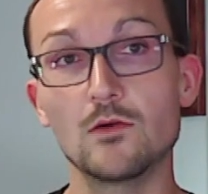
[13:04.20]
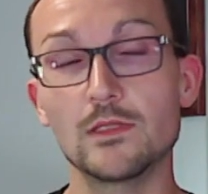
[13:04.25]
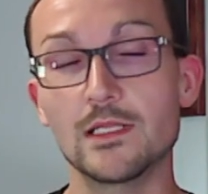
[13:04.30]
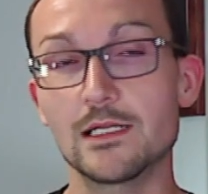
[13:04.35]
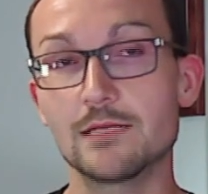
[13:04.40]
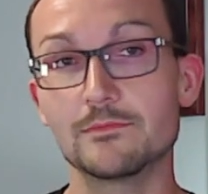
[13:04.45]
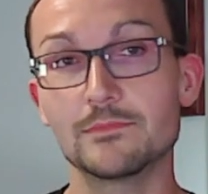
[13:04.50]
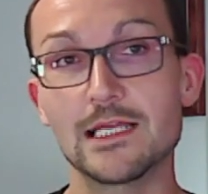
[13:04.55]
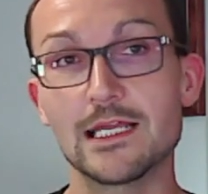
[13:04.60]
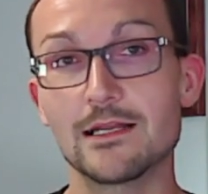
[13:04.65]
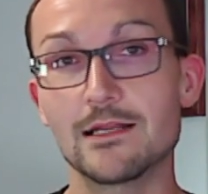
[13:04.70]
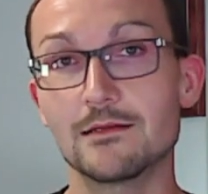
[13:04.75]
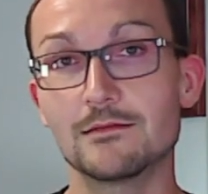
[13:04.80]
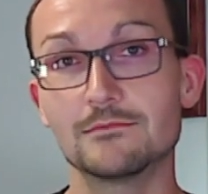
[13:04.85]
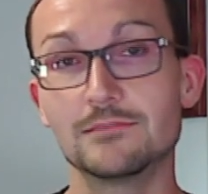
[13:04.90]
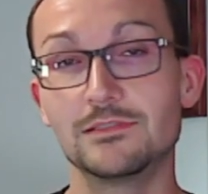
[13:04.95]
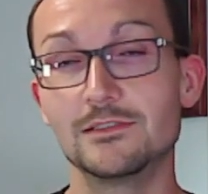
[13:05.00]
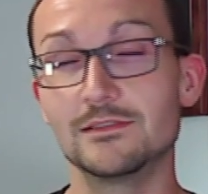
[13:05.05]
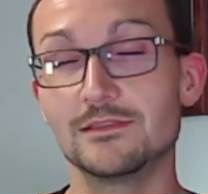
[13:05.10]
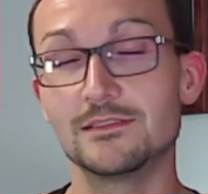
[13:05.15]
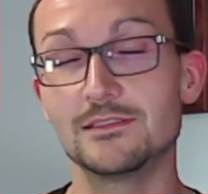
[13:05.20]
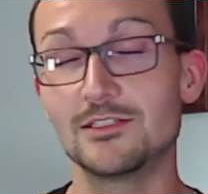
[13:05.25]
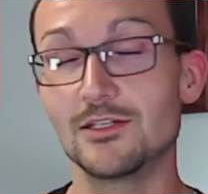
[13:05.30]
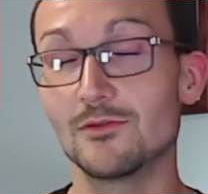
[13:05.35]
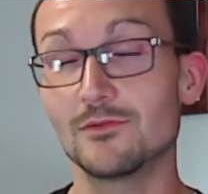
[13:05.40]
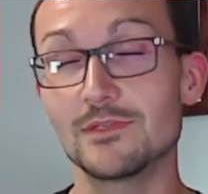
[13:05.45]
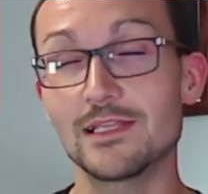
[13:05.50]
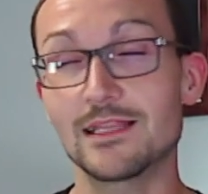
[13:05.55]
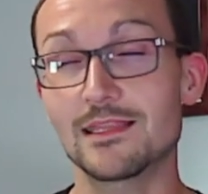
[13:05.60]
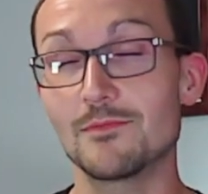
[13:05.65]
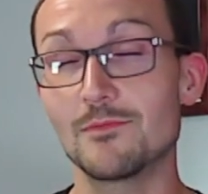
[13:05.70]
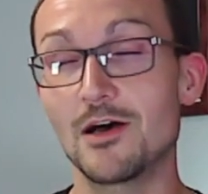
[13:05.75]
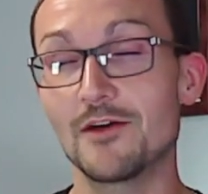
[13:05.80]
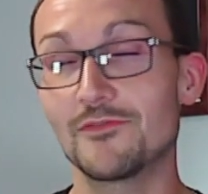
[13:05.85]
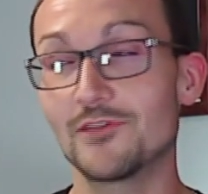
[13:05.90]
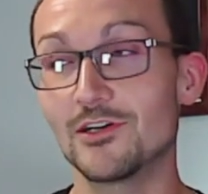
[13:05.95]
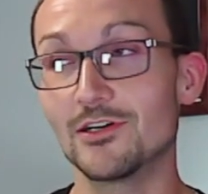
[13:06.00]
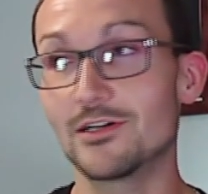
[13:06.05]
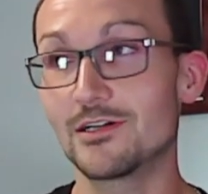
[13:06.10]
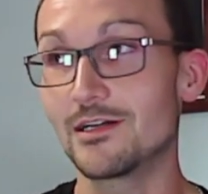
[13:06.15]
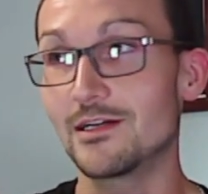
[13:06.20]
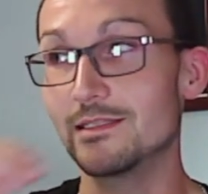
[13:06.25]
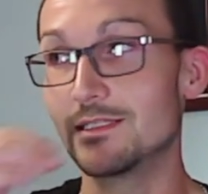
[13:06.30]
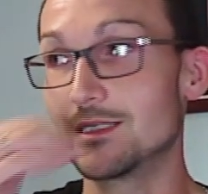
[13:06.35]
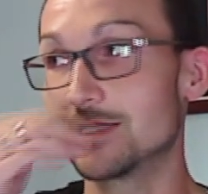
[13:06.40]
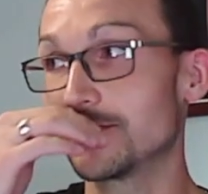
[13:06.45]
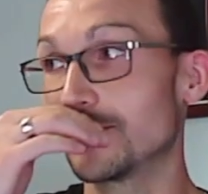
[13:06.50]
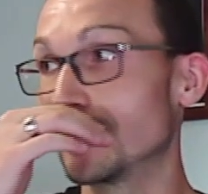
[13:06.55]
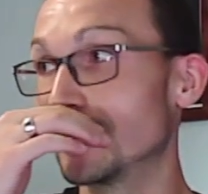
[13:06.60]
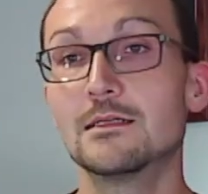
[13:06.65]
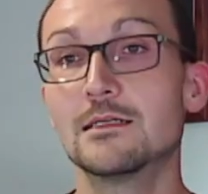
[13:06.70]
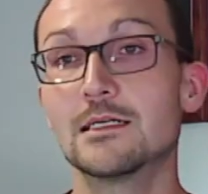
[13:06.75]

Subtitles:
let them off the hook on this one.